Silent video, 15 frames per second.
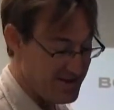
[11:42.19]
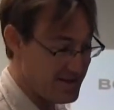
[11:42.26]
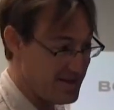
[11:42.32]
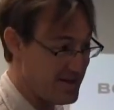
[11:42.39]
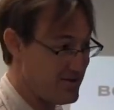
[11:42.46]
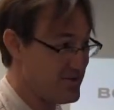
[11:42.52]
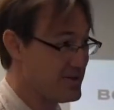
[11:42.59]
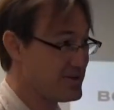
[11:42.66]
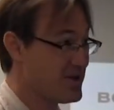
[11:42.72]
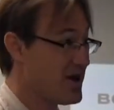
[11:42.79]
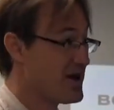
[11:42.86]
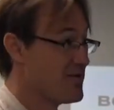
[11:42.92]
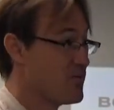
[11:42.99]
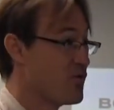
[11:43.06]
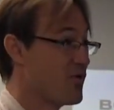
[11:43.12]
there is
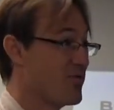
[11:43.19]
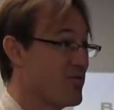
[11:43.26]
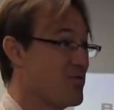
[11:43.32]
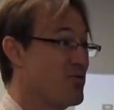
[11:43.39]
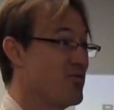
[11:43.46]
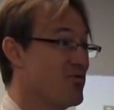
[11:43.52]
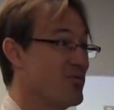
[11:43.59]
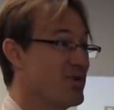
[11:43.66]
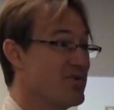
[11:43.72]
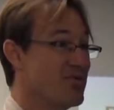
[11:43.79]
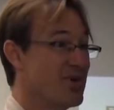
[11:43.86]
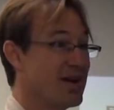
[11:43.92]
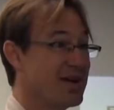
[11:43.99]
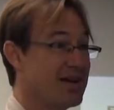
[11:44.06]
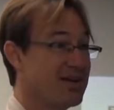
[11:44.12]
kind of more of a movement
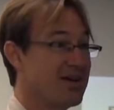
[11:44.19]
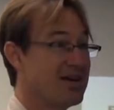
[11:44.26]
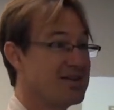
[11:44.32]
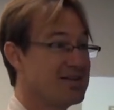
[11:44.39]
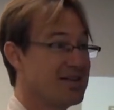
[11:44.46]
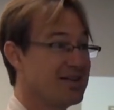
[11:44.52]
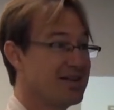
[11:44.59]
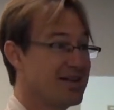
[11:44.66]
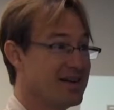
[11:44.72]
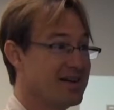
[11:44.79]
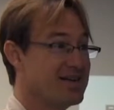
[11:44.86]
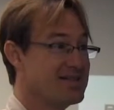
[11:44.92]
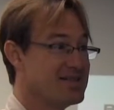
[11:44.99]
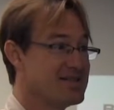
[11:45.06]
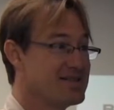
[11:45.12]
recognizing that it
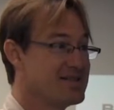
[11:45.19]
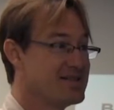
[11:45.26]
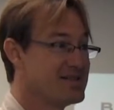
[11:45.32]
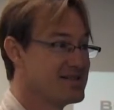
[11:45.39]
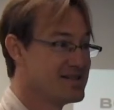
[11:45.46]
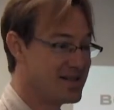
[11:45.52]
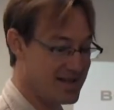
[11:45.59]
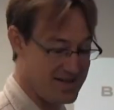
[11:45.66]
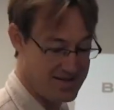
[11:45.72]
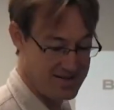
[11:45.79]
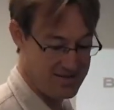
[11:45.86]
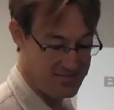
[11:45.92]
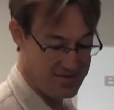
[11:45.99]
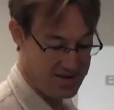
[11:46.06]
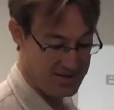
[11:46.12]
is
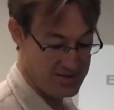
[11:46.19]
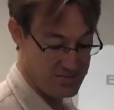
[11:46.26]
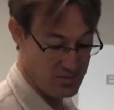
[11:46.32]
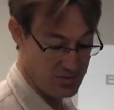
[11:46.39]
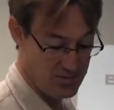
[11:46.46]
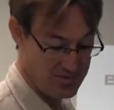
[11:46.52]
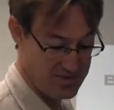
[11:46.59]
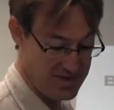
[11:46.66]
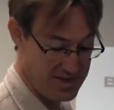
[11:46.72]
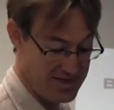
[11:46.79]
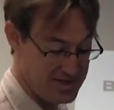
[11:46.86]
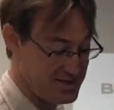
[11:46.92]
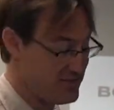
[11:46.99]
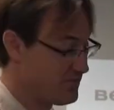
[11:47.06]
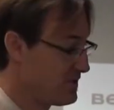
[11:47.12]
valuable, and
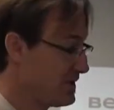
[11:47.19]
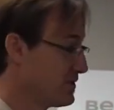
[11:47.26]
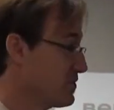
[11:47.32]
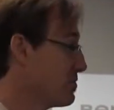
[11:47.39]
there's a really